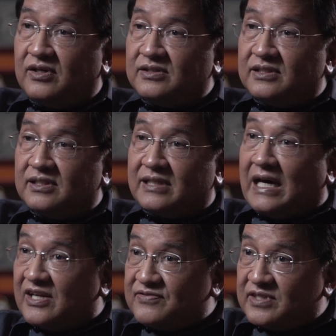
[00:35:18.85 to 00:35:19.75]
the
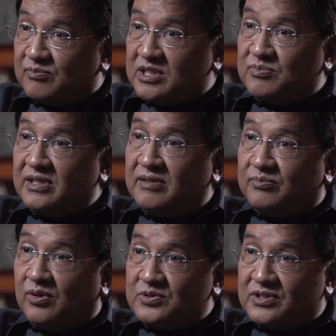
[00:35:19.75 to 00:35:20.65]
tariffs that must be
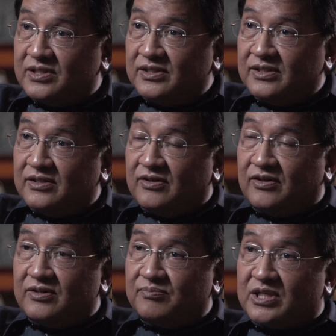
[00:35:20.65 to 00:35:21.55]
imposed
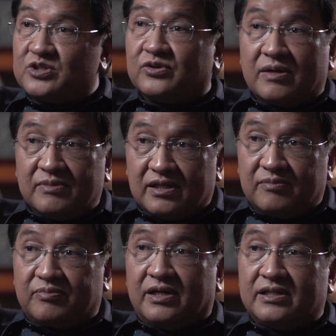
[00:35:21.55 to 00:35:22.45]
on petrochemical
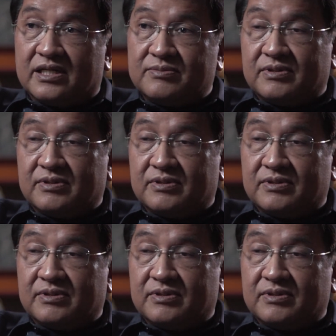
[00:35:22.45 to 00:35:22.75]
products.